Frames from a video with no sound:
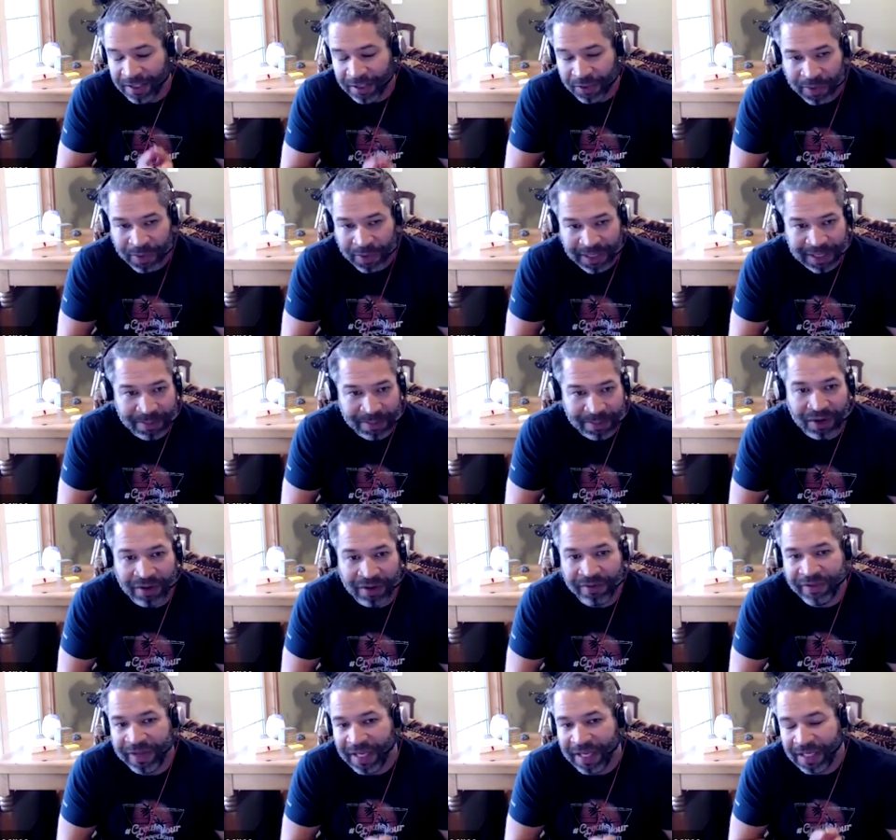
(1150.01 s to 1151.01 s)
They're really
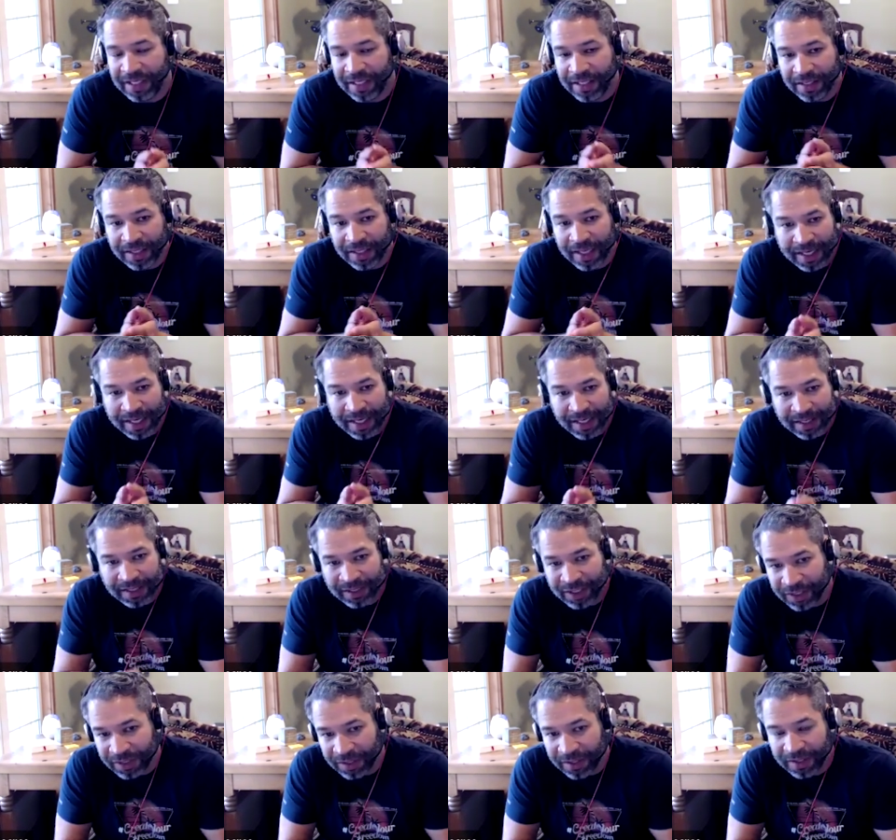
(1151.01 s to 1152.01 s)
motivated.
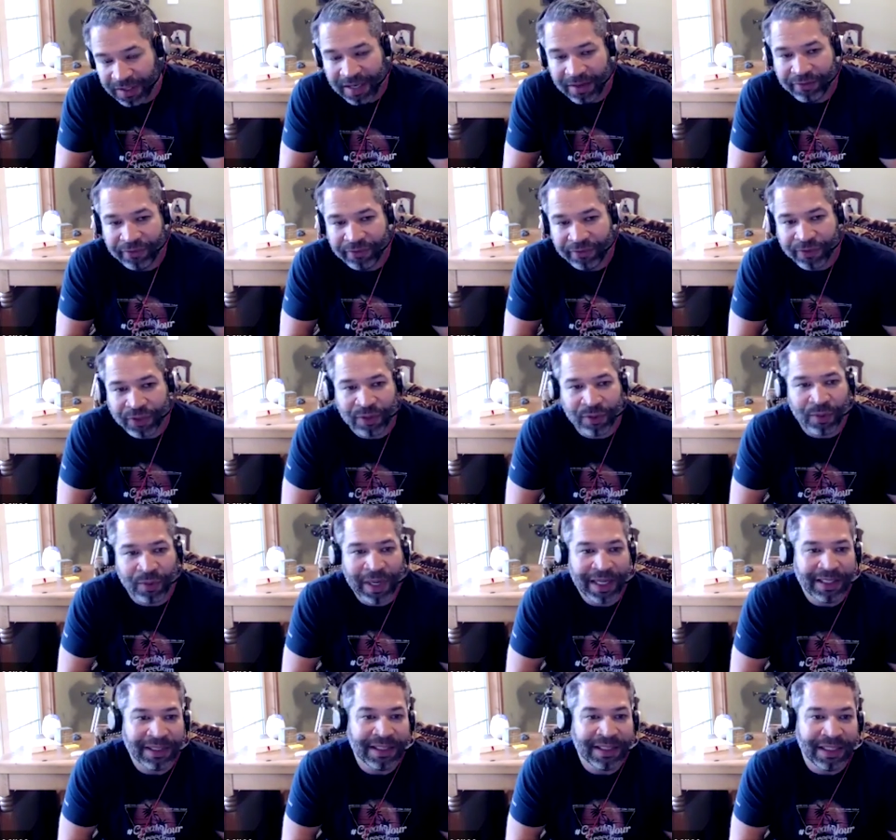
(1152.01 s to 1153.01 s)
They're looking for the
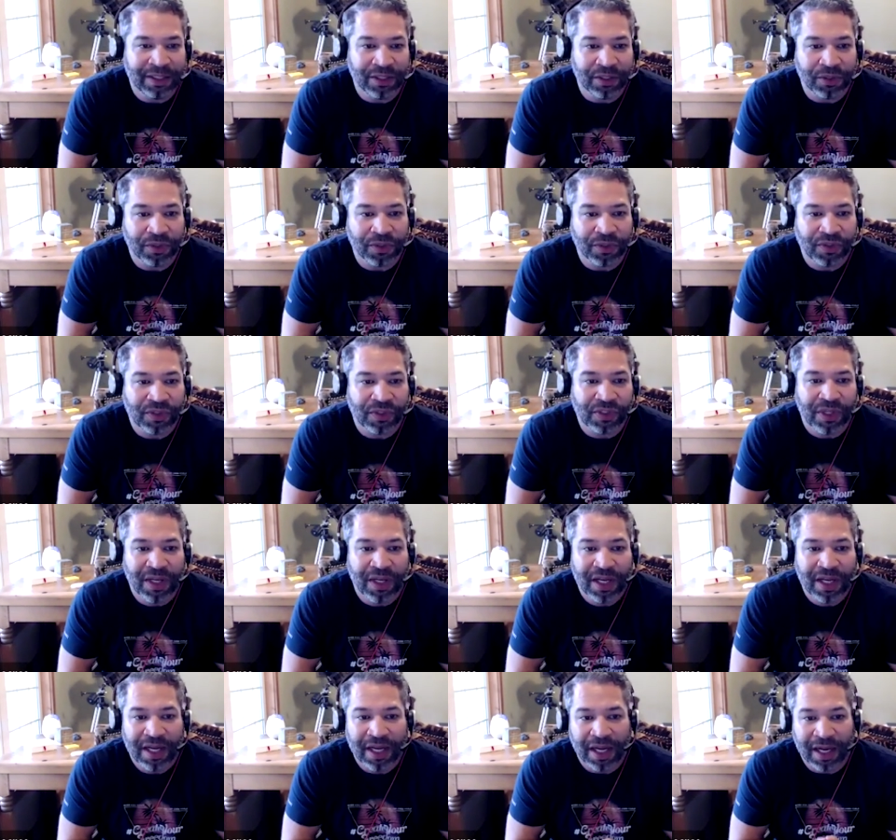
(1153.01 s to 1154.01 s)
right deals,
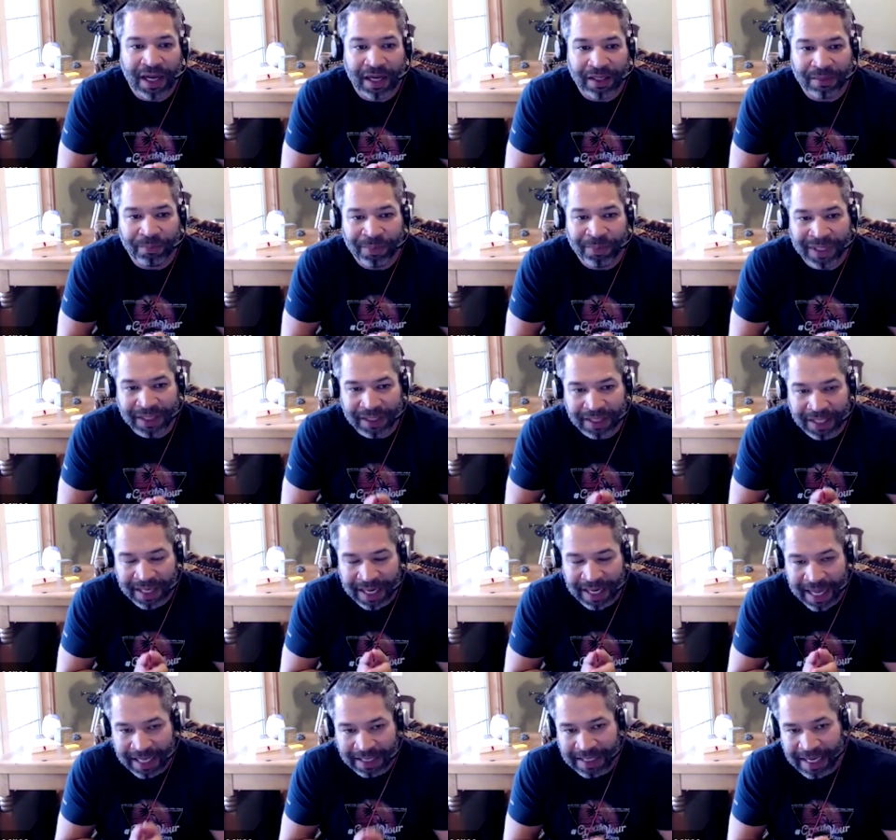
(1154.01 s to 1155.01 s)
but
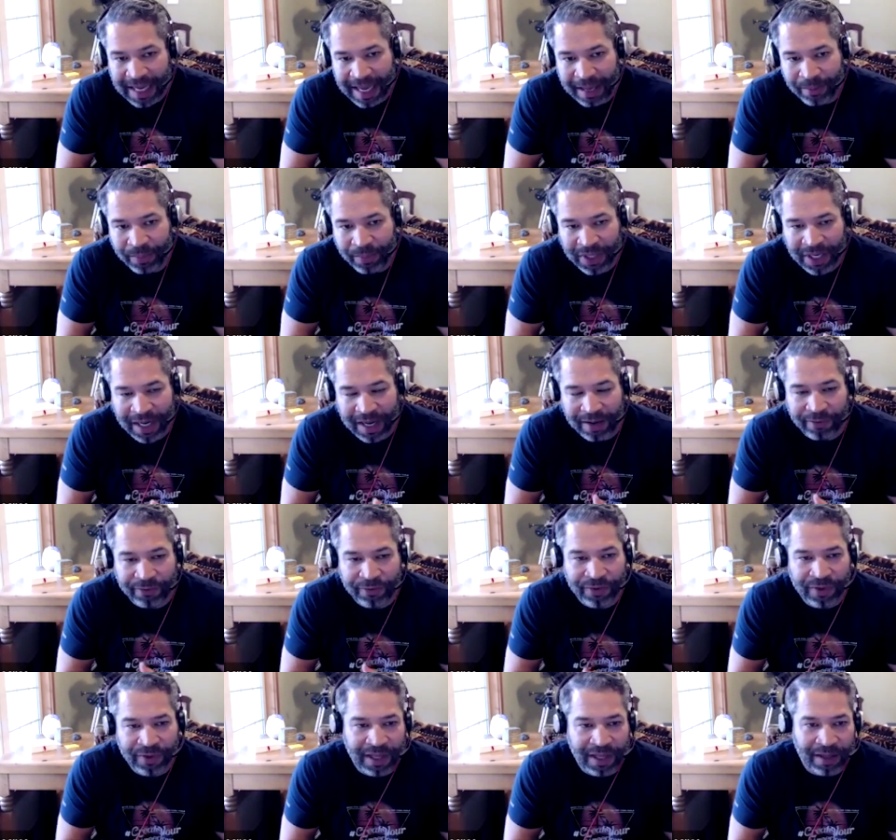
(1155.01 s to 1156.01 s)
it hasn't happened yet
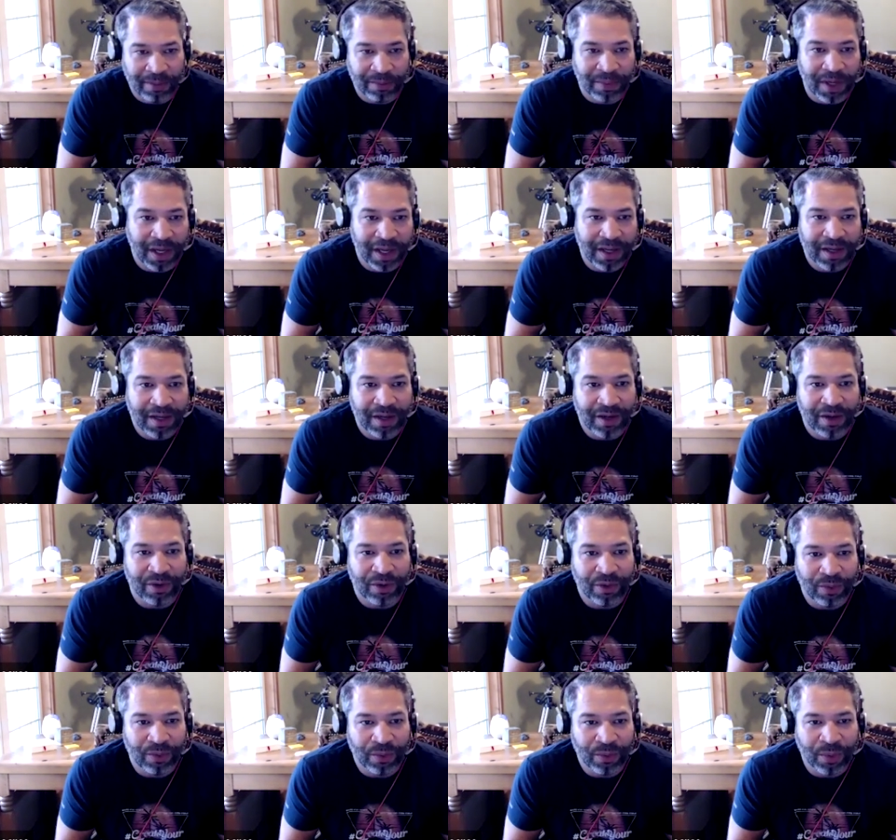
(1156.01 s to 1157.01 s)
for them.
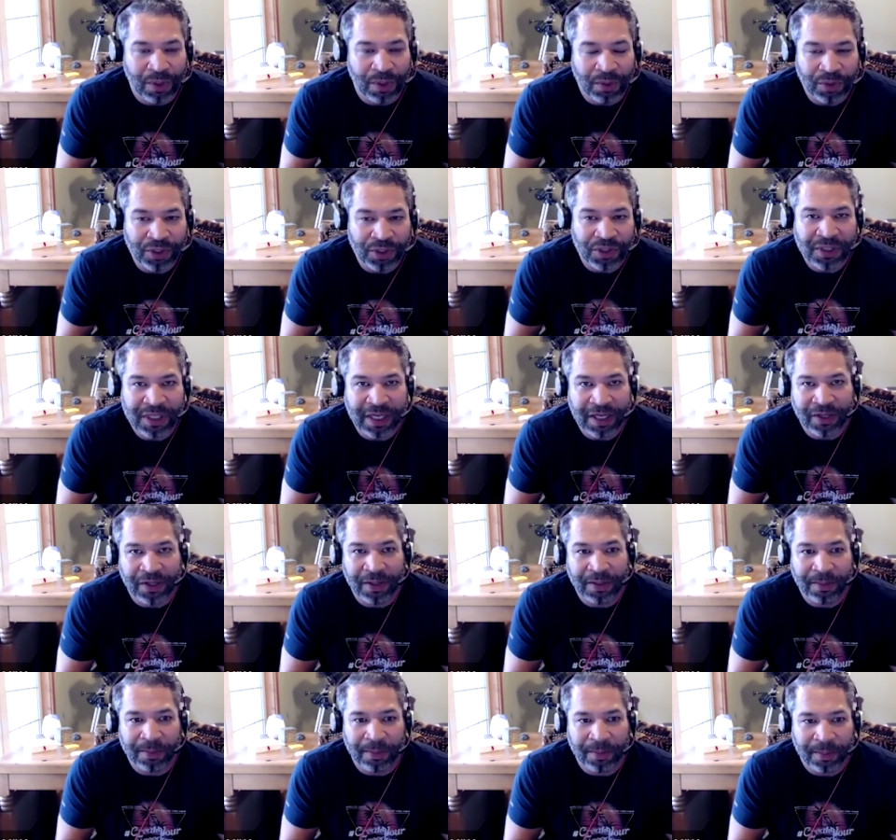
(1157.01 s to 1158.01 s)
What would you
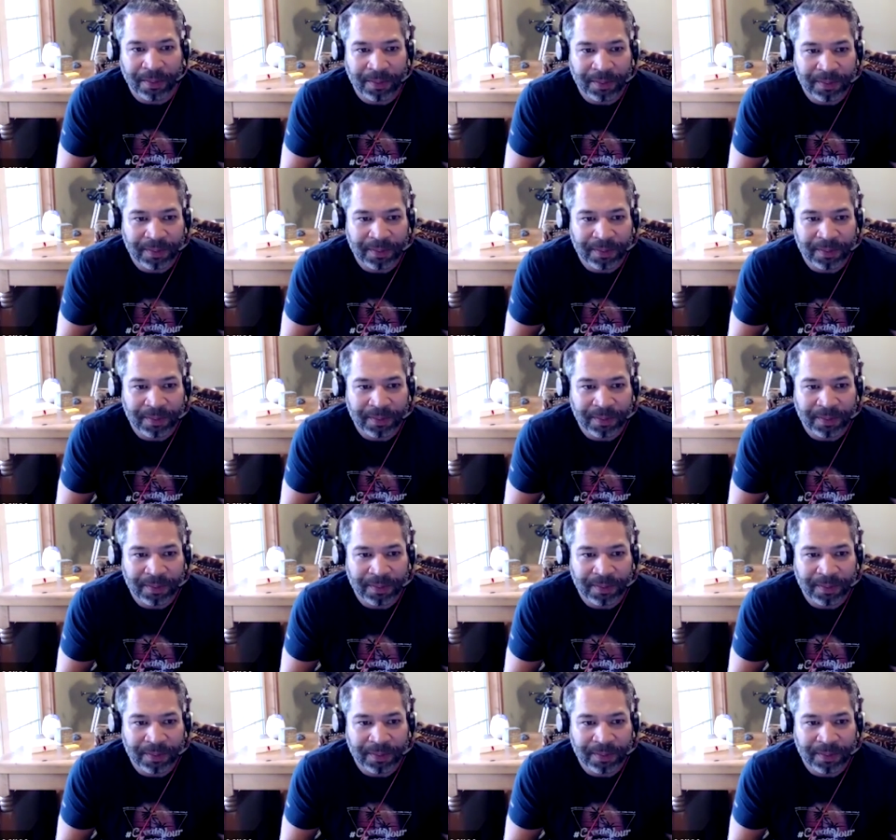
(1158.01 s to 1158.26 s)
tell them?